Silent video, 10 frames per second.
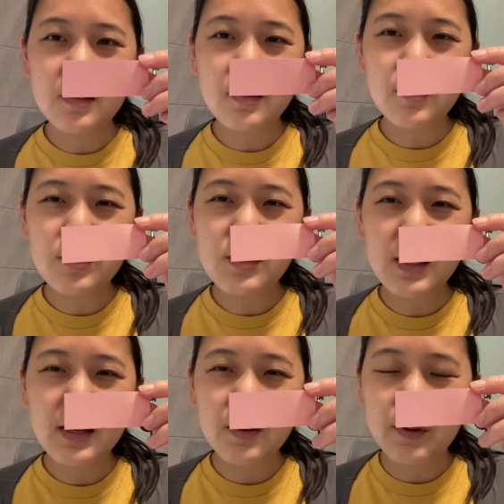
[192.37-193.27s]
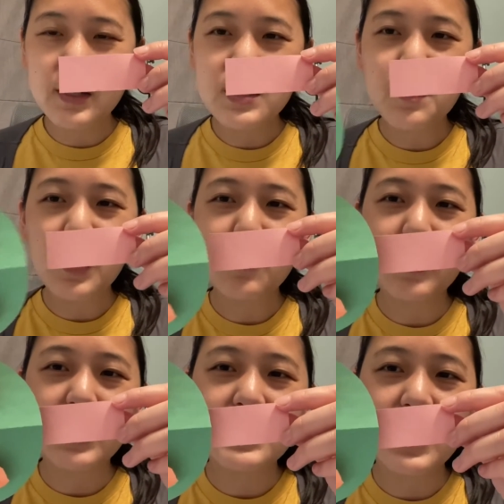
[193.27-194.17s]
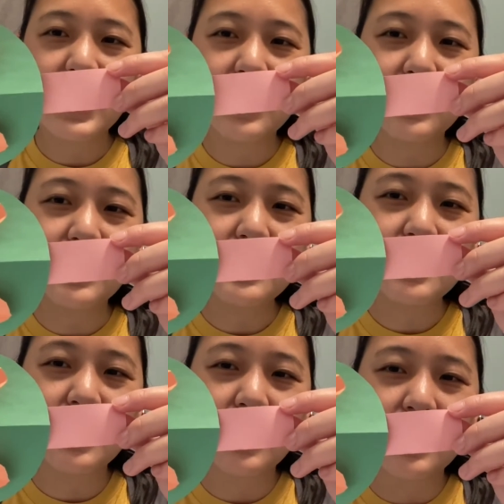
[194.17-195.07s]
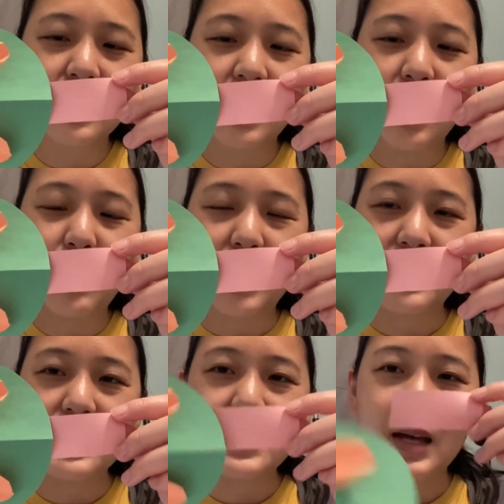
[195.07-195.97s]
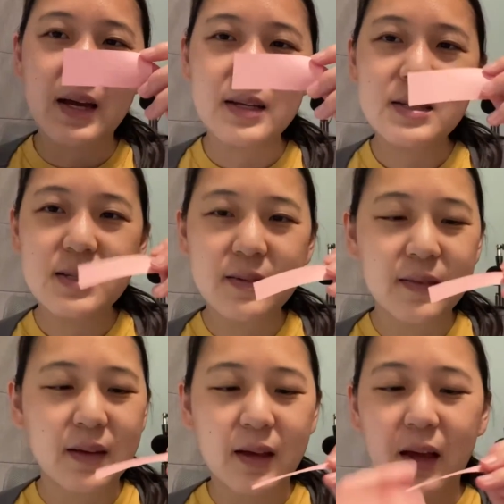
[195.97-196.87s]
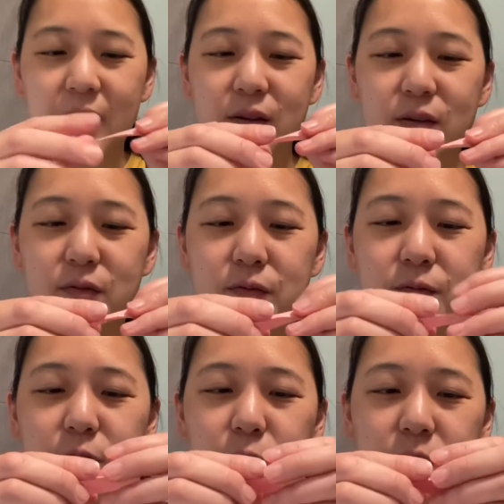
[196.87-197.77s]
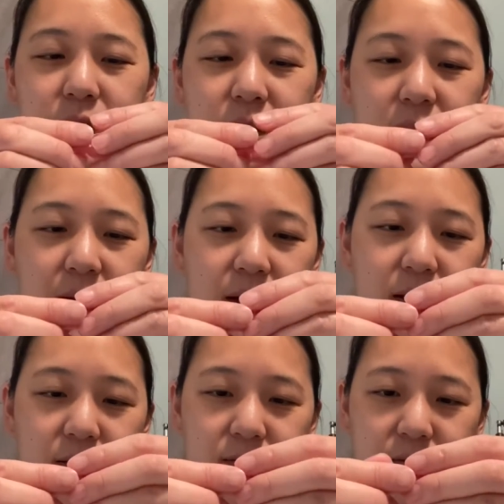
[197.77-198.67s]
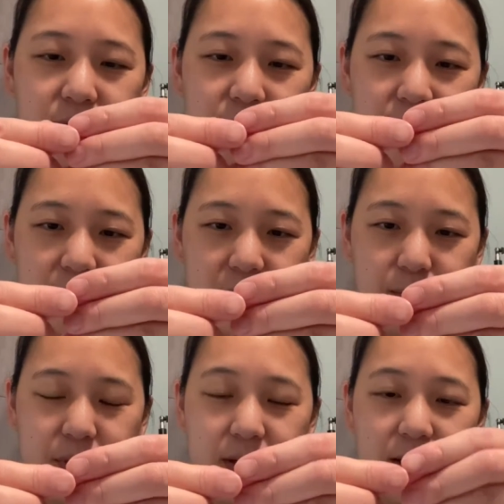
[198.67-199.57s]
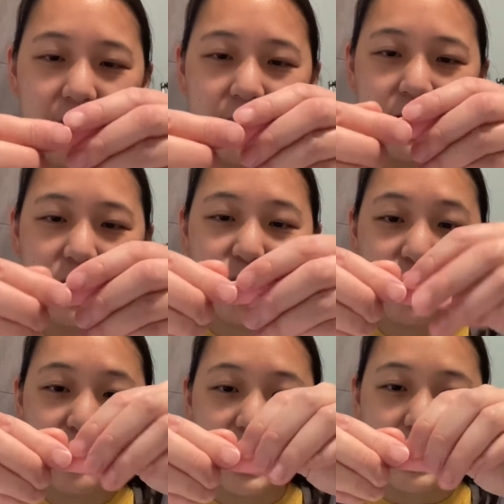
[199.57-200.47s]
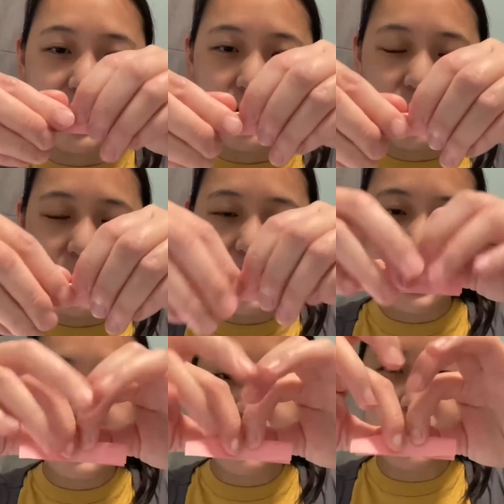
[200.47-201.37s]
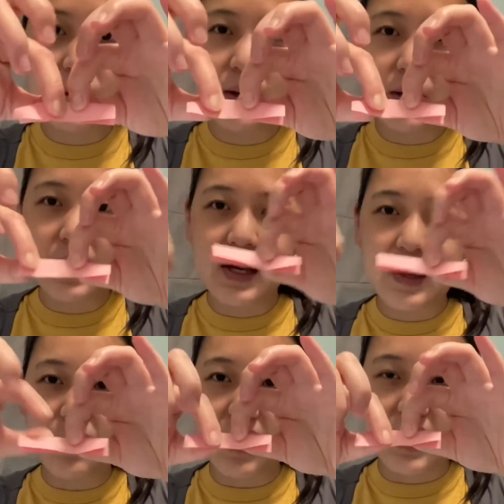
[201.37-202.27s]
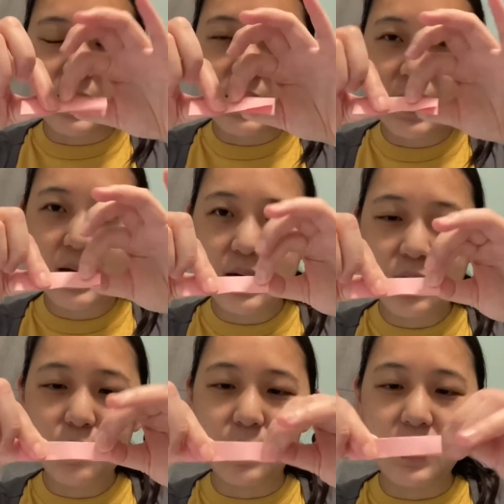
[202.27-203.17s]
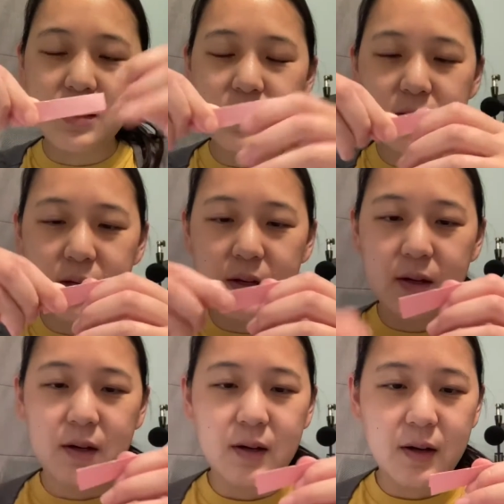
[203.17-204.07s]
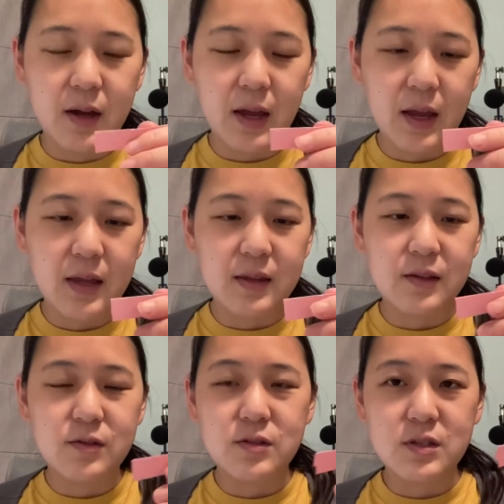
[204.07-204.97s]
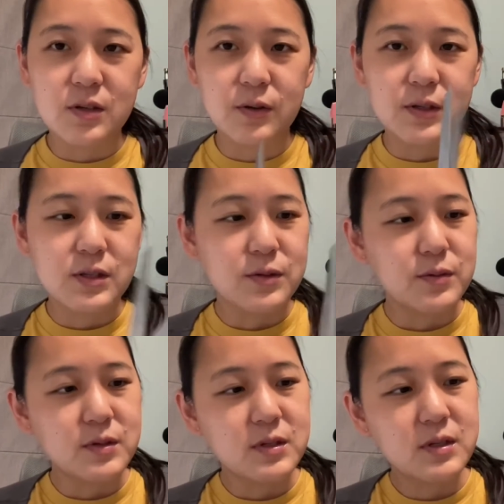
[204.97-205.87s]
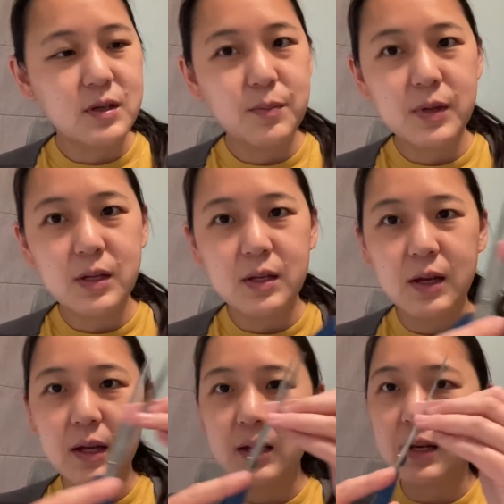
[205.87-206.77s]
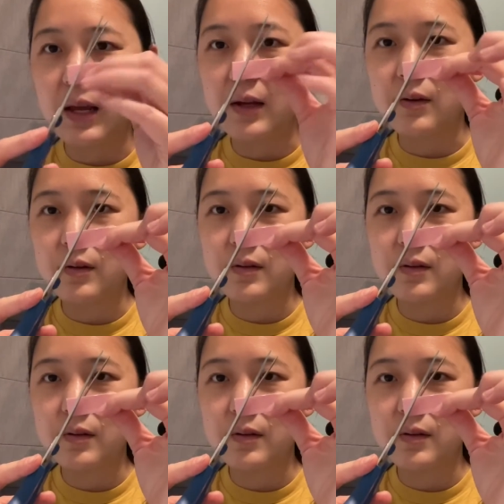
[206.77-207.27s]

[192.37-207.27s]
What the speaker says: you'll just kind of want a small rectangle about this size. You're going to fold it in half, help the clients use pincer grasp, and make a tight crease, and then you're just going to snip it at an angle